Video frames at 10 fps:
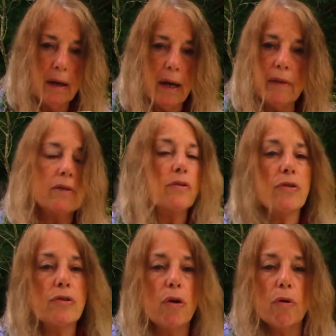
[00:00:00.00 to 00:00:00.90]
And this is
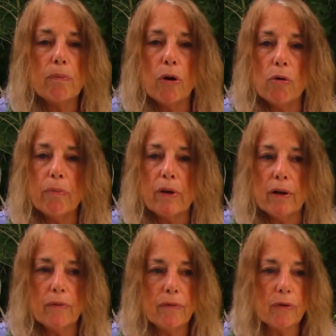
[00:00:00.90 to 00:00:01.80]
so
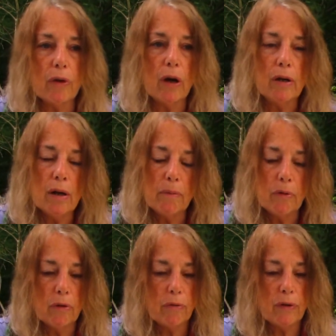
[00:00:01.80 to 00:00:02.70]
appropriate for a
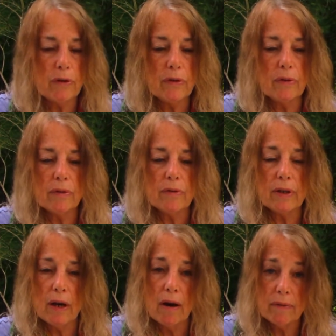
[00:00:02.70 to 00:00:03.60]
number of reasons
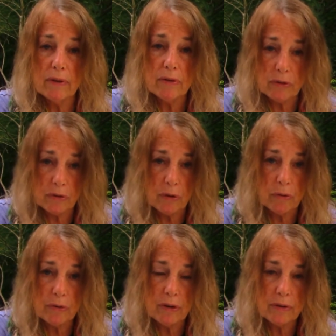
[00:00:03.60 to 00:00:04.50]
the obvious, the
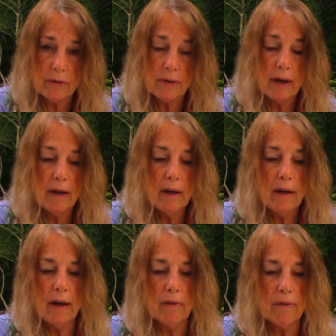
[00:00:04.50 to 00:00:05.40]
solstice,
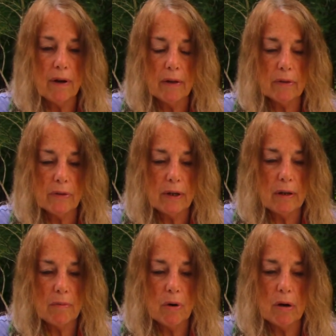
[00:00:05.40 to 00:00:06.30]
and Father's Day
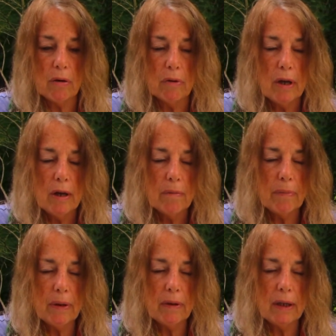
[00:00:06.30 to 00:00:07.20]
tomorrow,
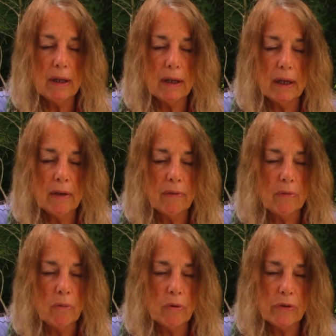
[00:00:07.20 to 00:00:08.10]
but even
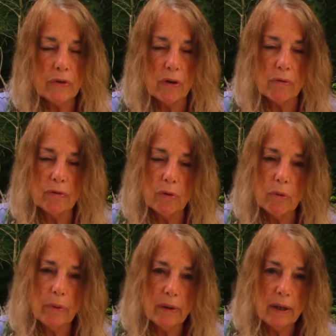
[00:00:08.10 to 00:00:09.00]
more so for
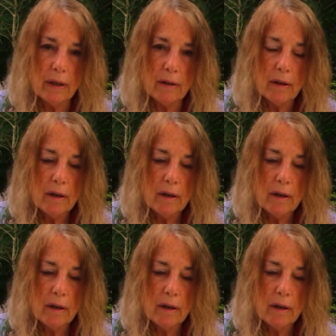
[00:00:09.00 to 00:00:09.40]
within.